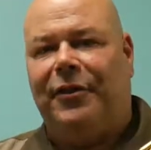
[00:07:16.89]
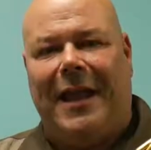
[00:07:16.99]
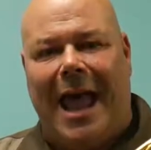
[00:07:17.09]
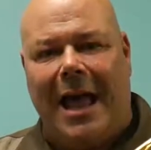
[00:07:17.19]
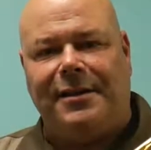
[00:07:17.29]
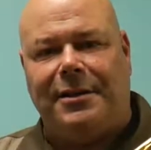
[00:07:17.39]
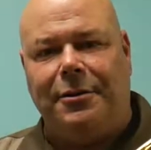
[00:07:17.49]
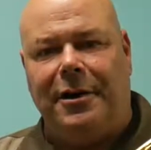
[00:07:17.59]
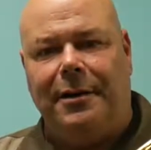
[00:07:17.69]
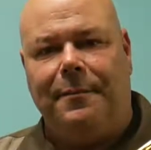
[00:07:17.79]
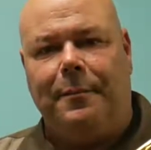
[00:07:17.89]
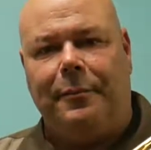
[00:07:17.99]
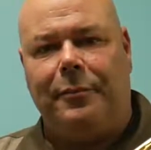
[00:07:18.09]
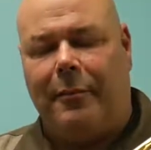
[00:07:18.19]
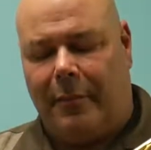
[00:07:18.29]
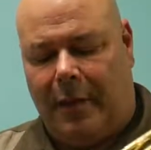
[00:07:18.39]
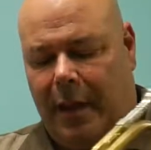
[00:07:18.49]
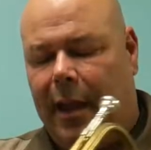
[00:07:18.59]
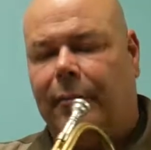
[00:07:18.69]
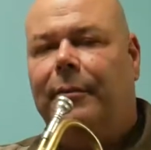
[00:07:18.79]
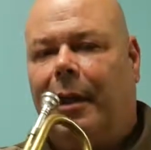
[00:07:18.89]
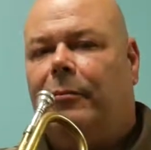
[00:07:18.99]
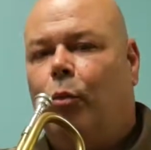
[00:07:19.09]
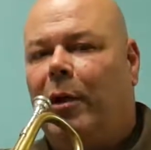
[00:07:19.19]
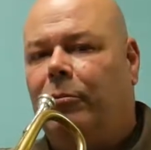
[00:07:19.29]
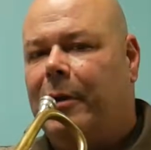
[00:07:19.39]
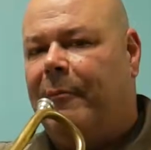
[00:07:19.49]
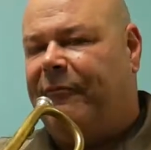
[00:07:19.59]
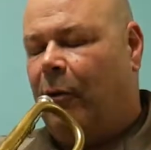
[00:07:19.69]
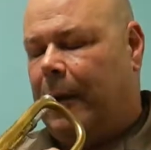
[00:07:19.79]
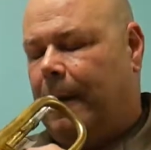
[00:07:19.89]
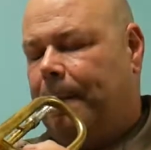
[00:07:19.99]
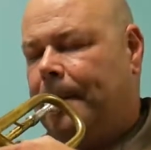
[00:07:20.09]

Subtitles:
the gas to it, it will rip for you.